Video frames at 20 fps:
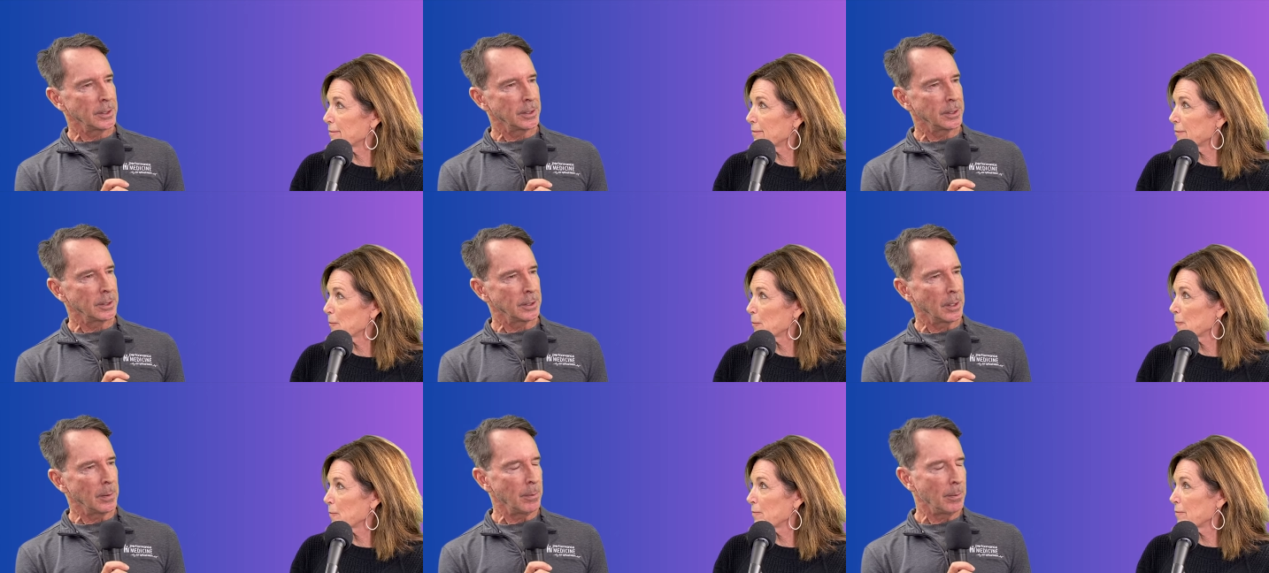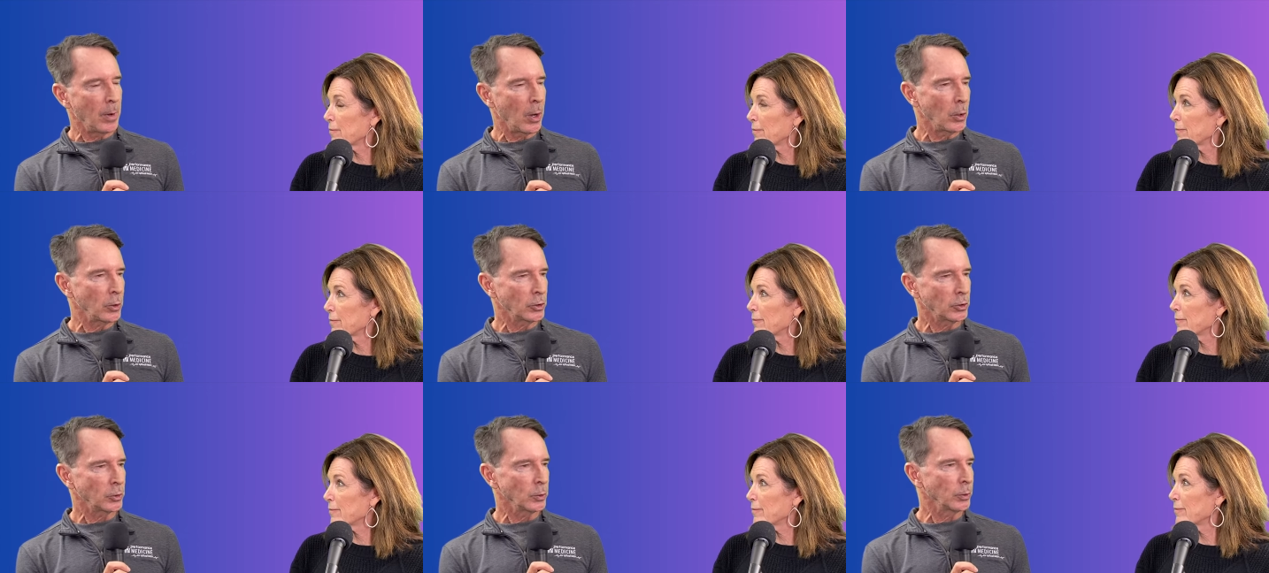
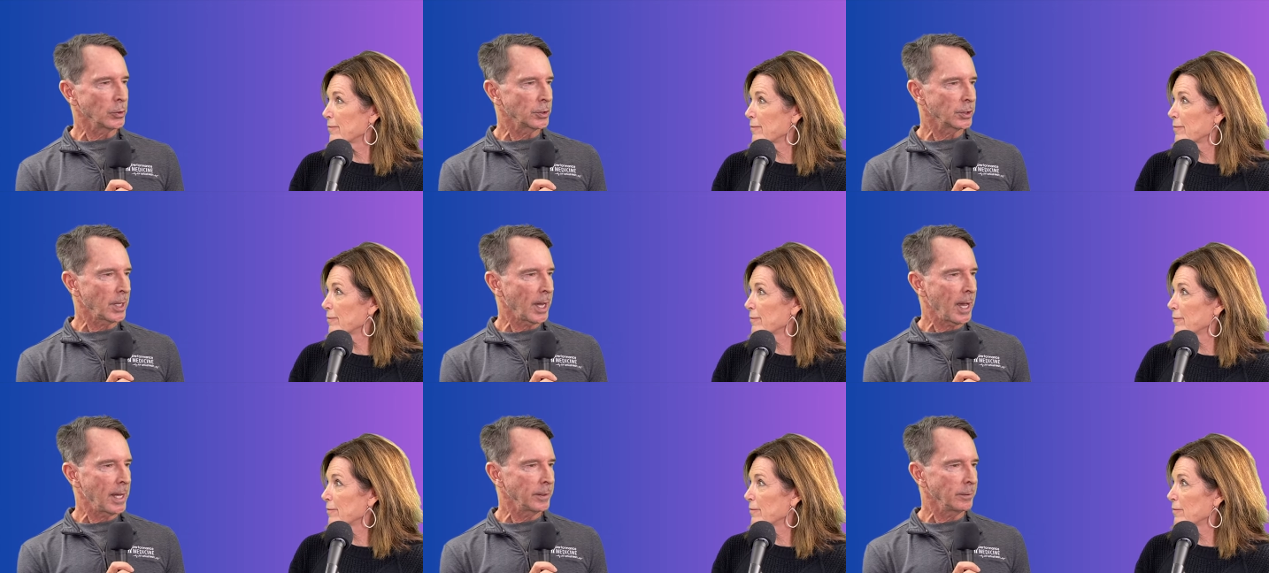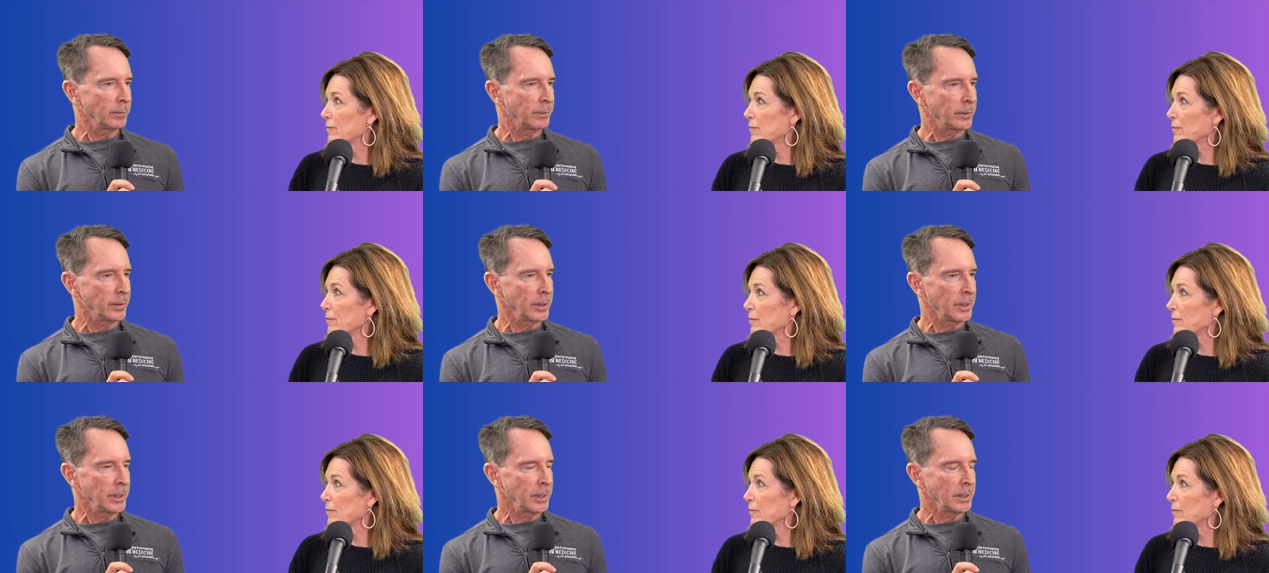Speaker 1: emotional side of
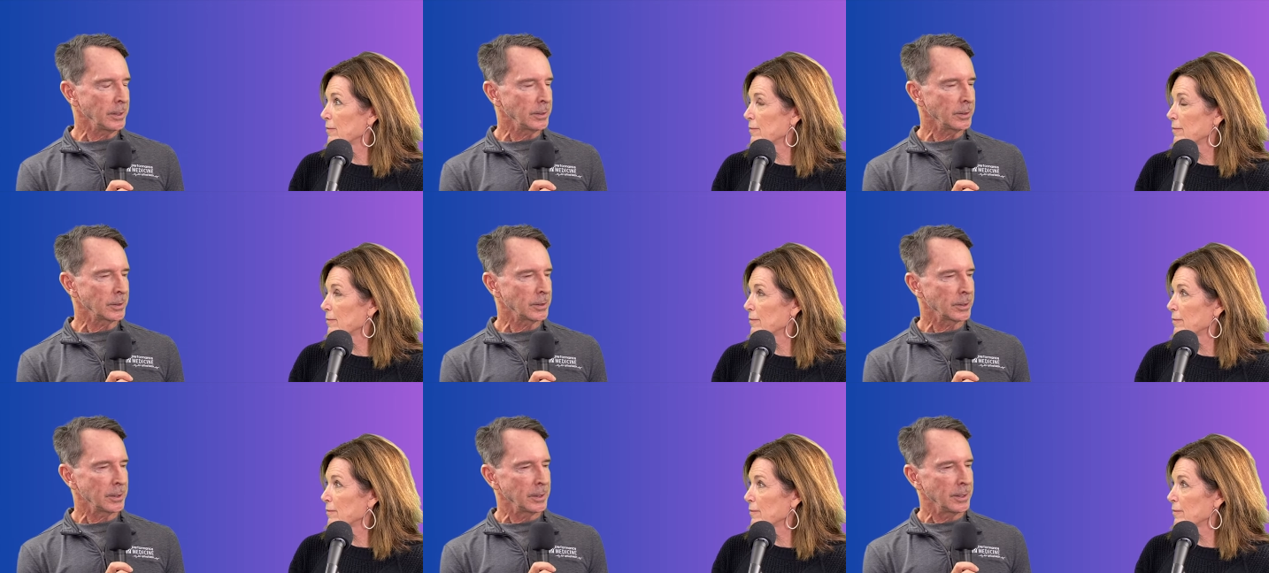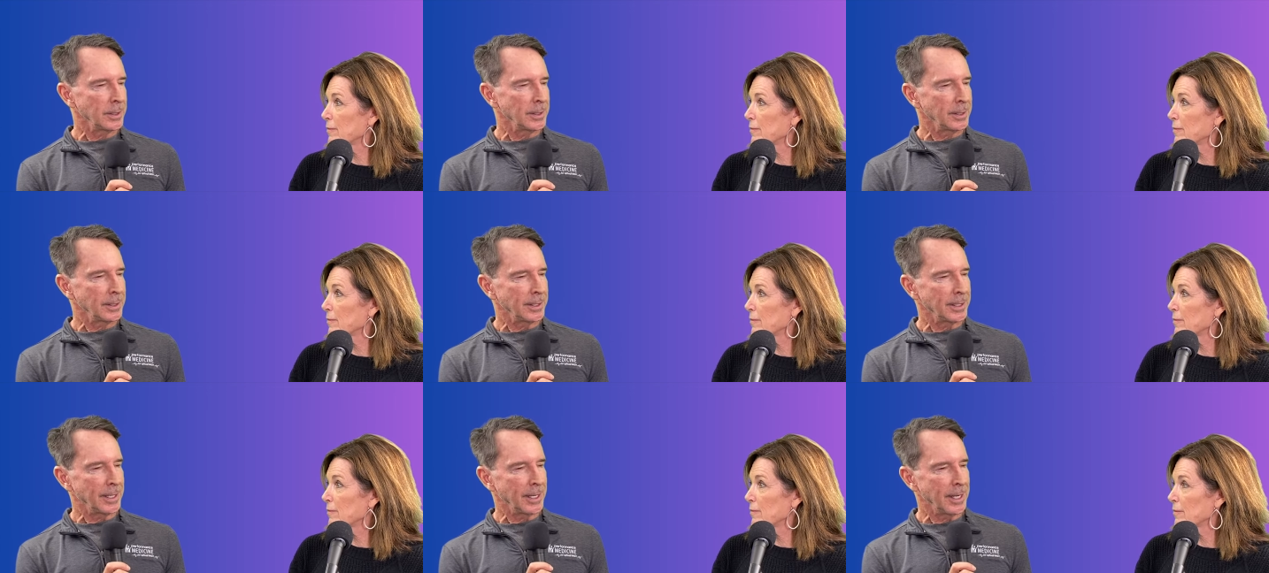things,
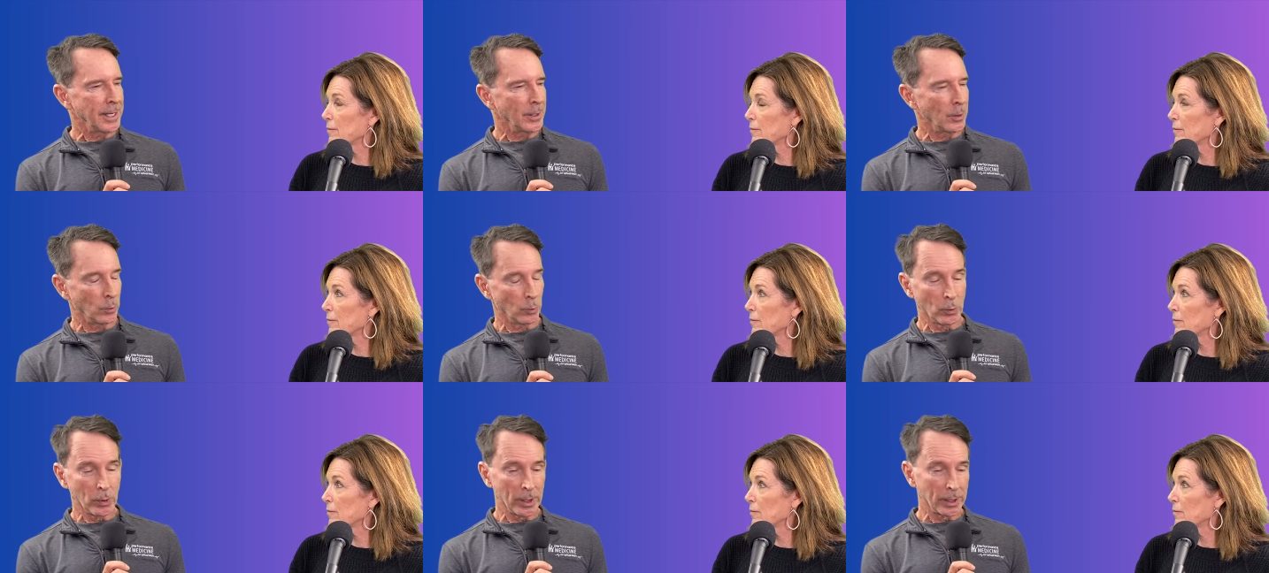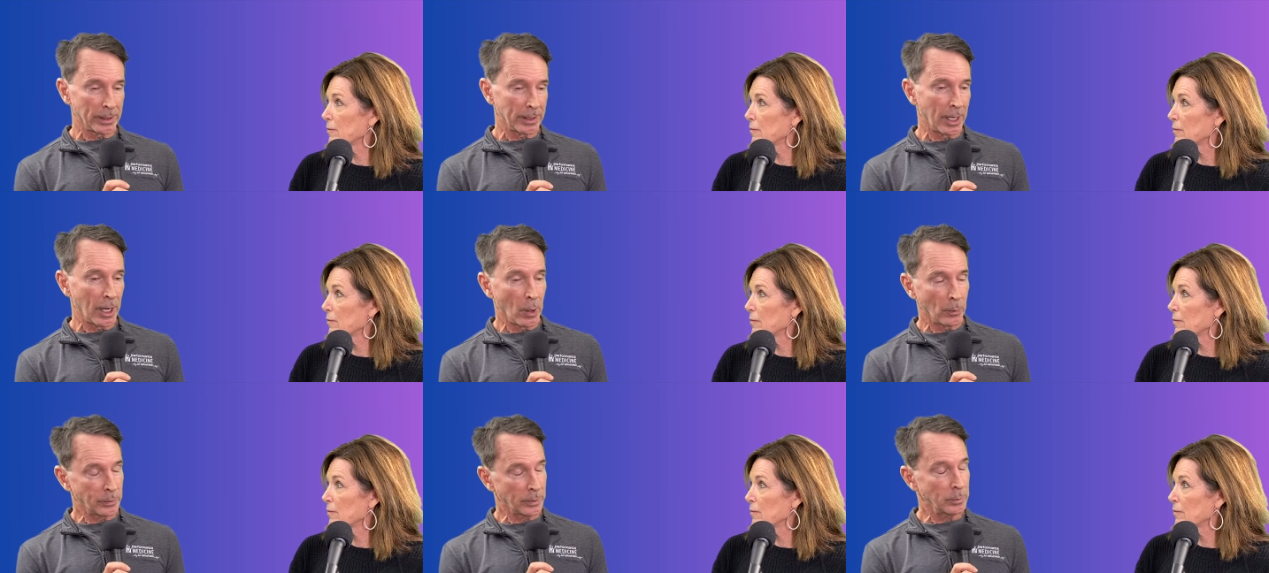and it really
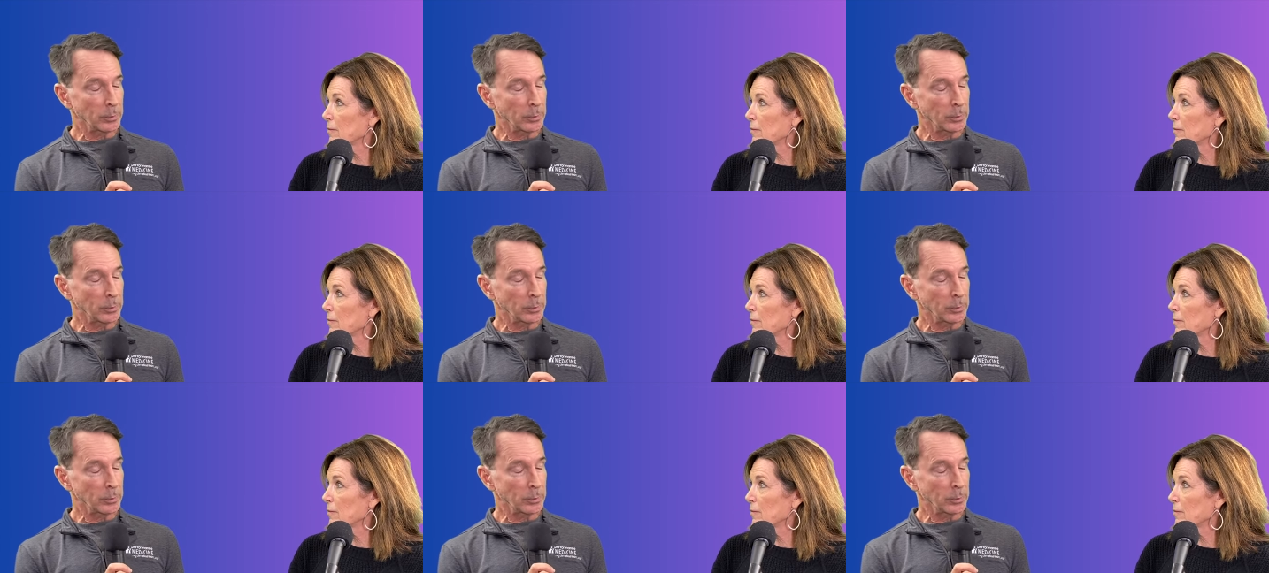helped him.